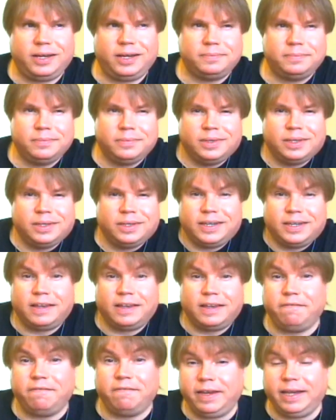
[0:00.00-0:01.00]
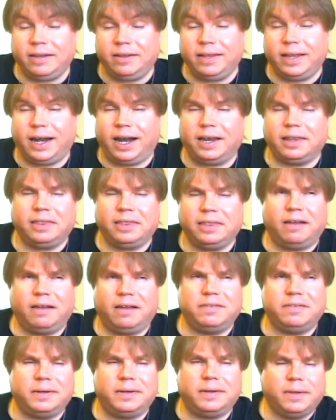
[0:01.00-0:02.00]
You can feel it. I
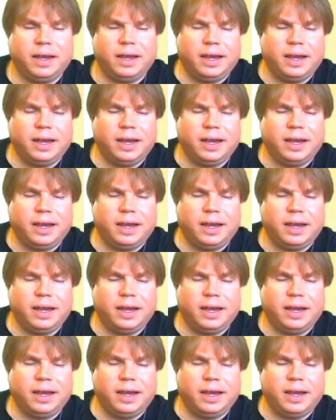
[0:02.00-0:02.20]
love it.